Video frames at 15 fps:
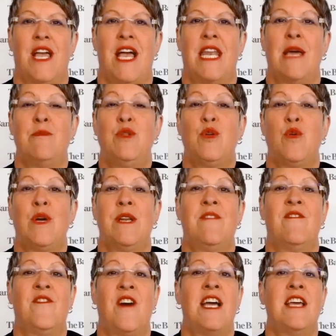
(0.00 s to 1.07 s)
and I'm
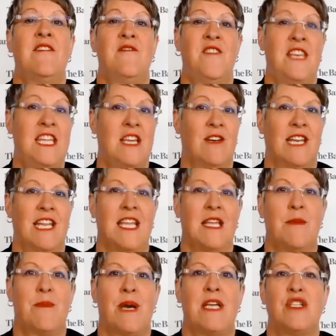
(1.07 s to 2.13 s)
joined via video
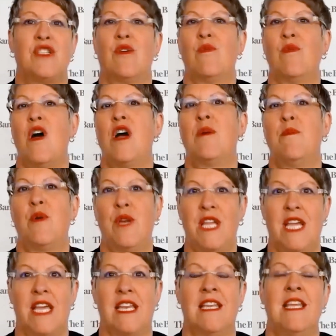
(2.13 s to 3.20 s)
link by Shahrokh
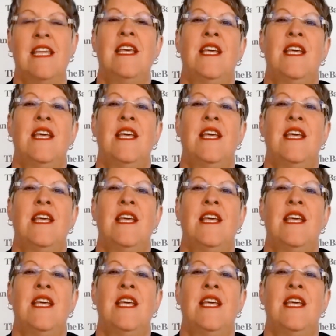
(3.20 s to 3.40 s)
Moinian,